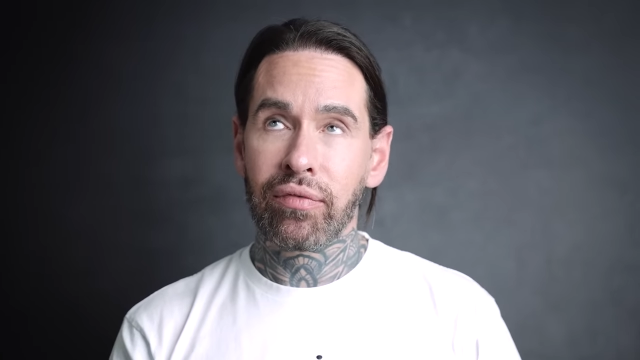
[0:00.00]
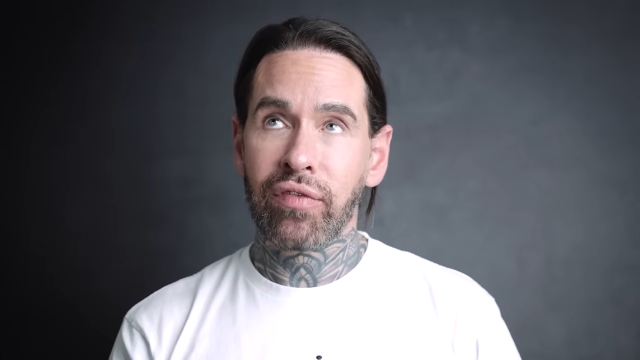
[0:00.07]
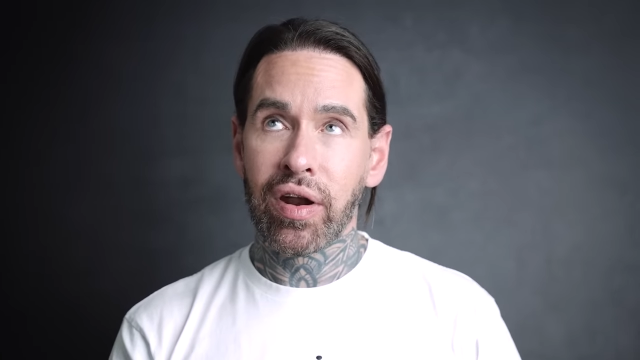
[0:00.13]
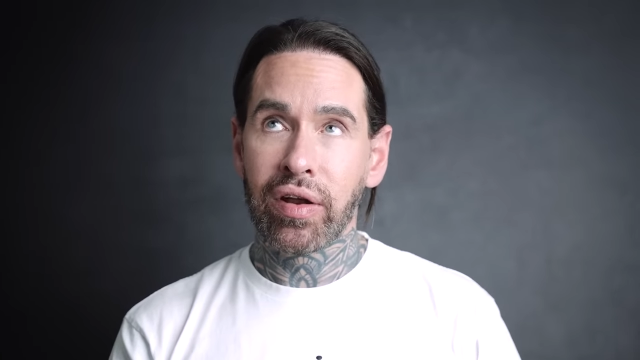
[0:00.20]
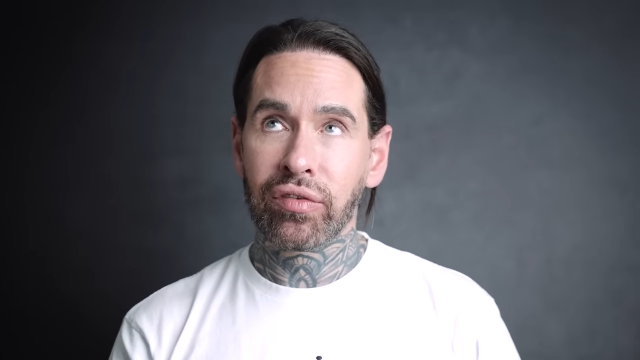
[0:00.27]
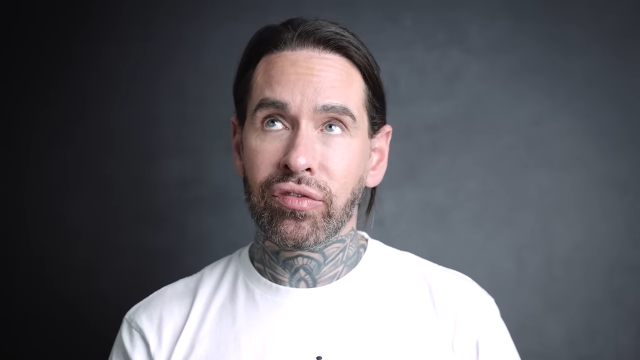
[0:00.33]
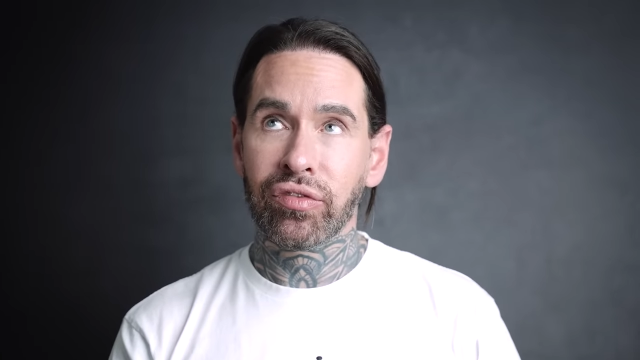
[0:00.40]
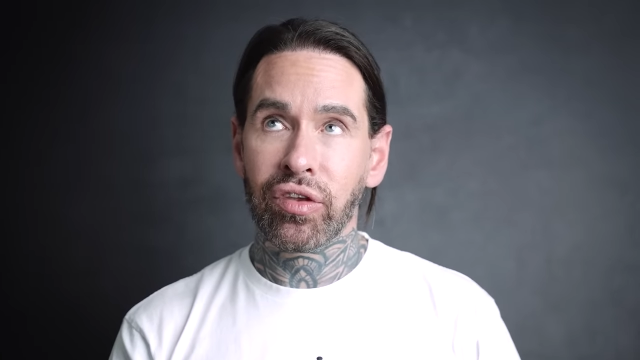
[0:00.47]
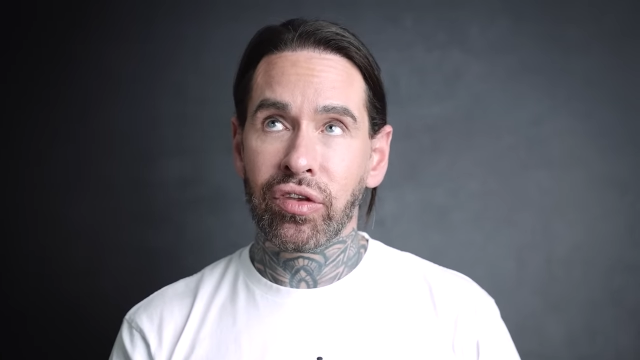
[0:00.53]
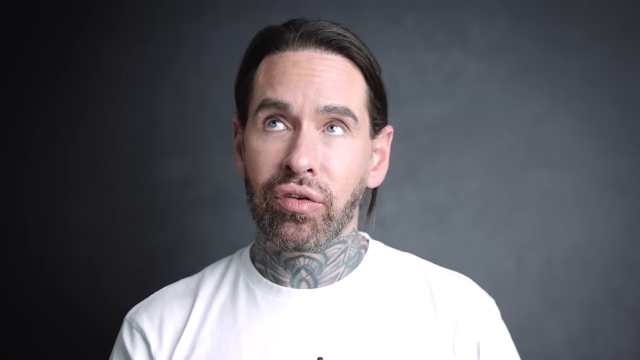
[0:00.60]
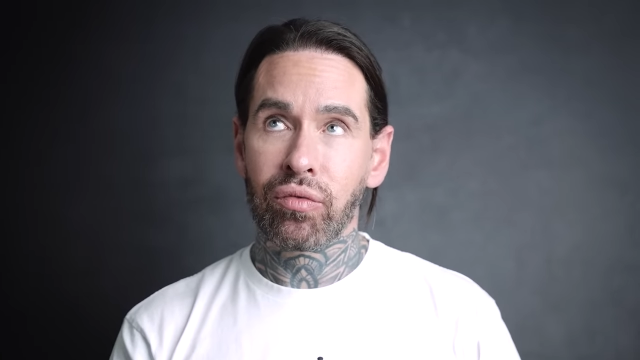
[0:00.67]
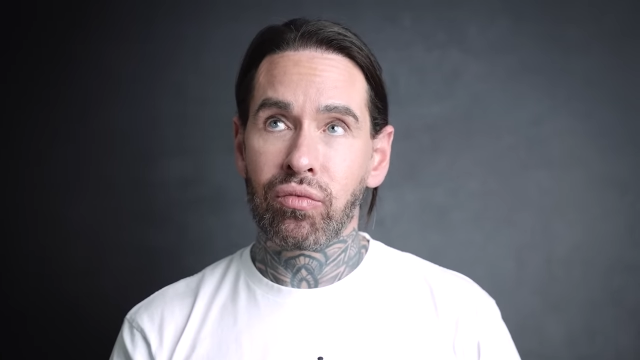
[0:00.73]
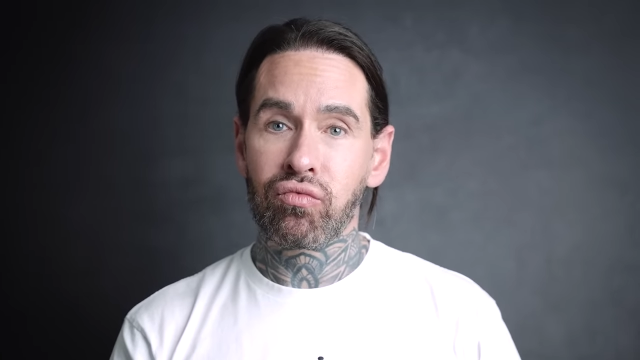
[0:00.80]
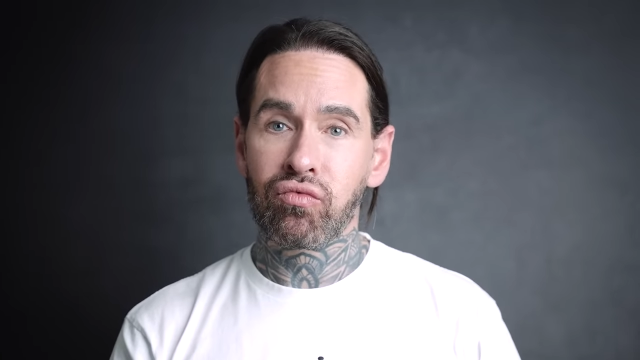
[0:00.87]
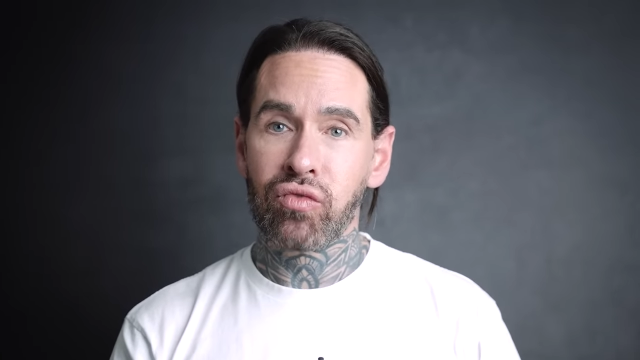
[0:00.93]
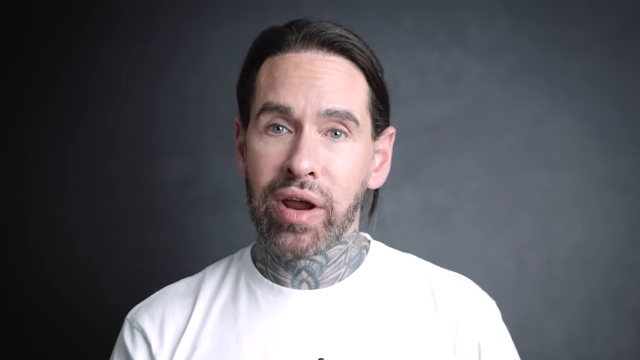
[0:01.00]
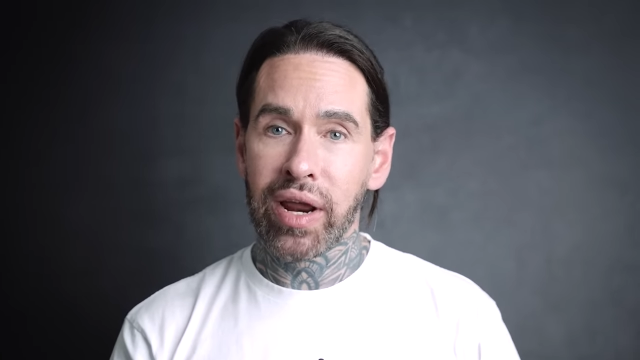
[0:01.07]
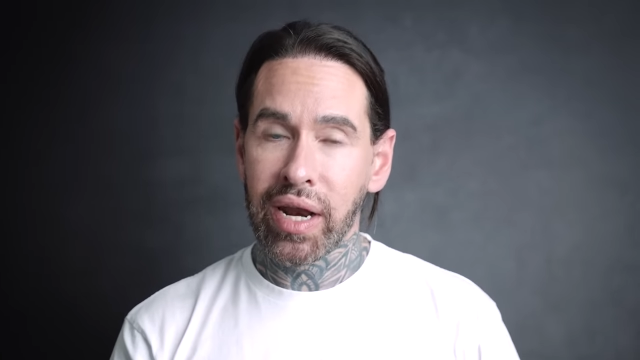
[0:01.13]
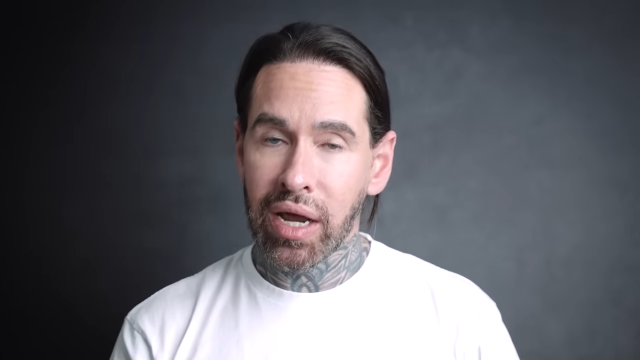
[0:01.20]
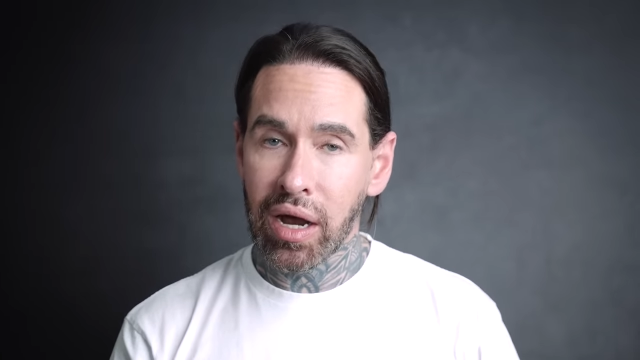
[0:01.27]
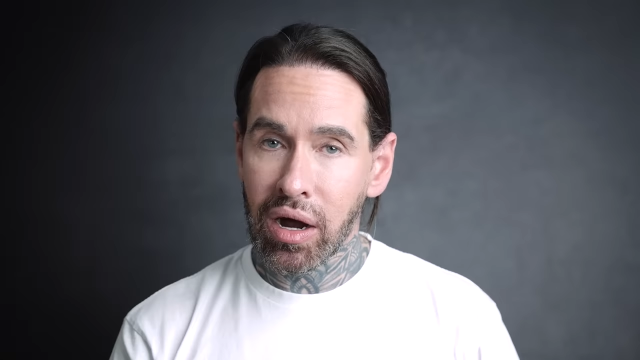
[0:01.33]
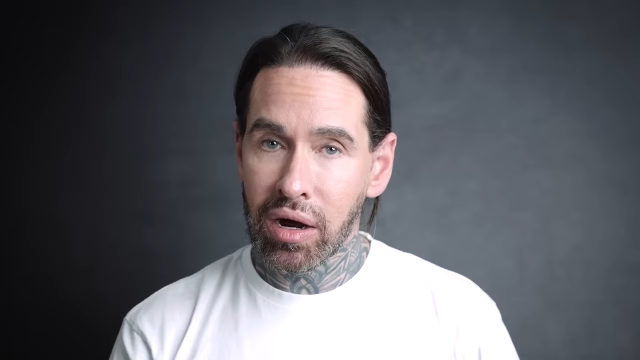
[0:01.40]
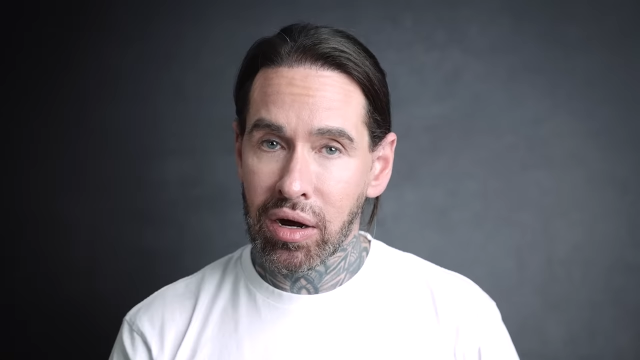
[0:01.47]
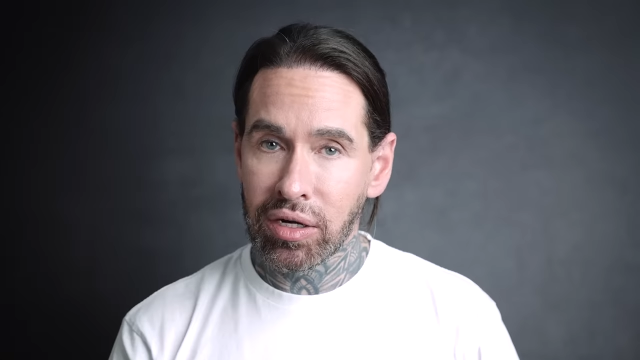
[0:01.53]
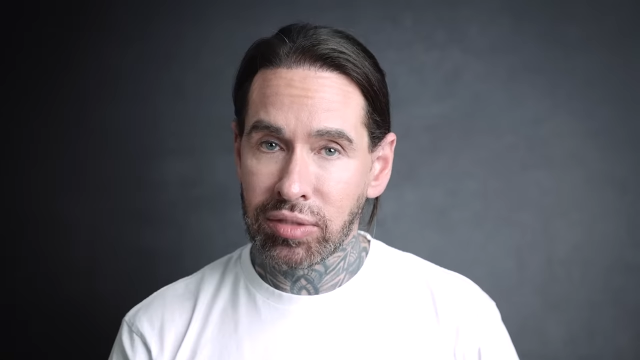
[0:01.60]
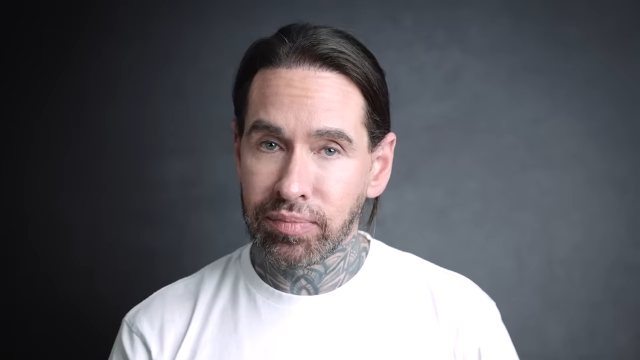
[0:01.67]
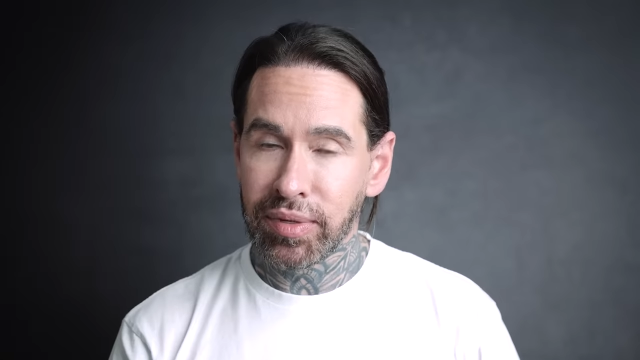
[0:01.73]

fragrances are really hard